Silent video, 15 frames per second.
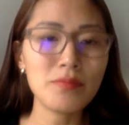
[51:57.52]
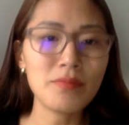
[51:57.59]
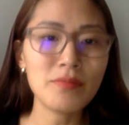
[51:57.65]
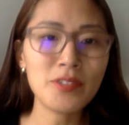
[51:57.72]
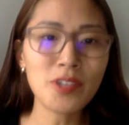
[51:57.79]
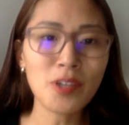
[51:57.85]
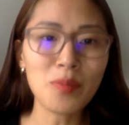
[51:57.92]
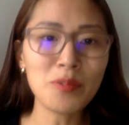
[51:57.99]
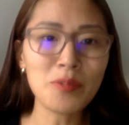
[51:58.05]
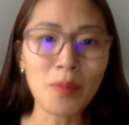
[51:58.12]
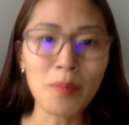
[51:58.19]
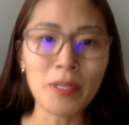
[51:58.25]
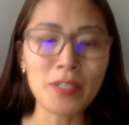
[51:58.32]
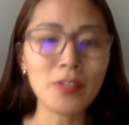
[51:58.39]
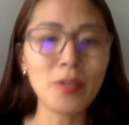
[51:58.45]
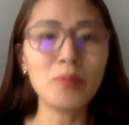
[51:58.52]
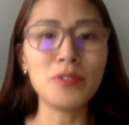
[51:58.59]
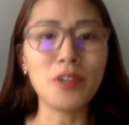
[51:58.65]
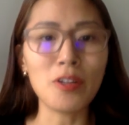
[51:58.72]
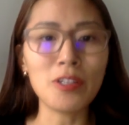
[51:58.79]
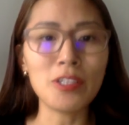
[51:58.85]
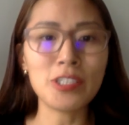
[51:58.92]
Some topics, some
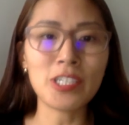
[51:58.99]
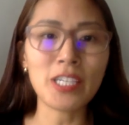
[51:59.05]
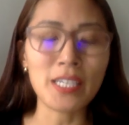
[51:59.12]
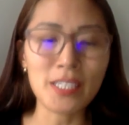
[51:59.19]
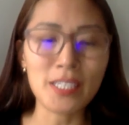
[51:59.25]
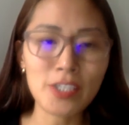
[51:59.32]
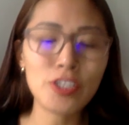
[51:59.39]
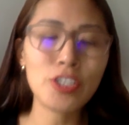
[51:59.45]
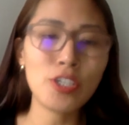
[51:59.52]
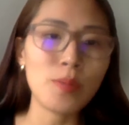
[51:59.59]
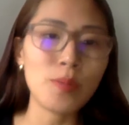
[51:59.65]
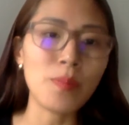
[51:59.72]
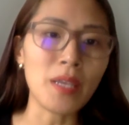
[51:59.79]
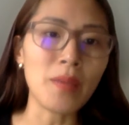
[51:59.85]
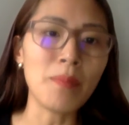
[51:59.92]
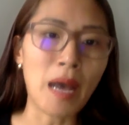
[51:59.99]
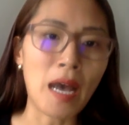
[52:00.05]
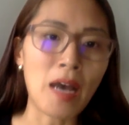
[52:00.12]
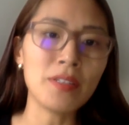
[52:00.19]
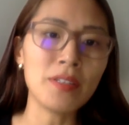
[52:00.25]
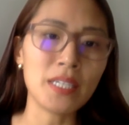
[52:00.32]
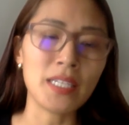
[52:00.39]
knowledge is to be
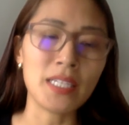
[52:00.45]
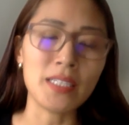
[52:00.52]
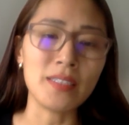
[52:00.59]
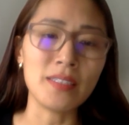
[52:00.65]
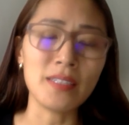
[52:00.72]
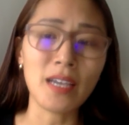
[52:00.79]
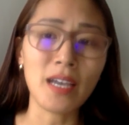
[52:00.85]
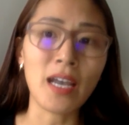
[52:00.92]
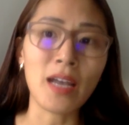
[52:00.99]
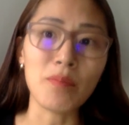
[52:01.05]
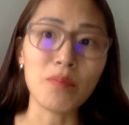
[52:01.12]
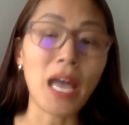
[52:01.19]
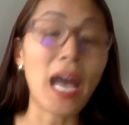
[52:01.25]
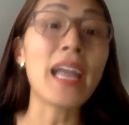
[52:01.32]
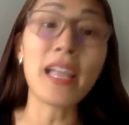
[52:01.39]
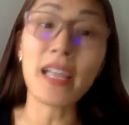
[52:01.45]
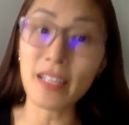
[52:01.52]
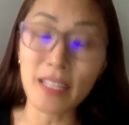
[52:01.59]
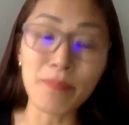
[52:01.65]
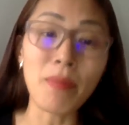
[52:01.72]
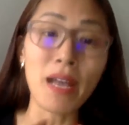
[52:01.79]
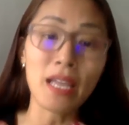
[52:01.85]
bounded in.
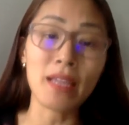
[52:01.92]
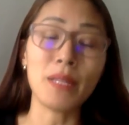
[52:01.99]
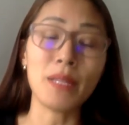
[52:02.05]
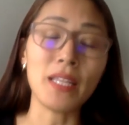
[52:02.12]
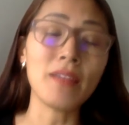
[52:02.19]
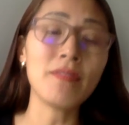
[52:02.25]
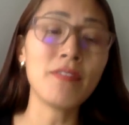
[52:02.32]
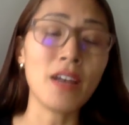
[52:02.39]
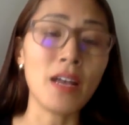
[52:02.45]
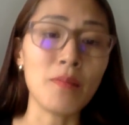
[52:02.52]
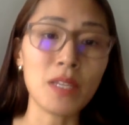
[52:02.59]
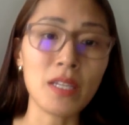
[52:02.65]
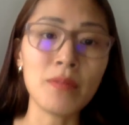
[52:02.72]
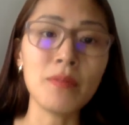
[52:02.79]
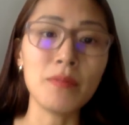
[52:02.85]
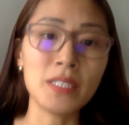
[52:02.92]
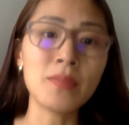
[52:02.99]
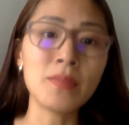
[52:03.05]
In my belief, it's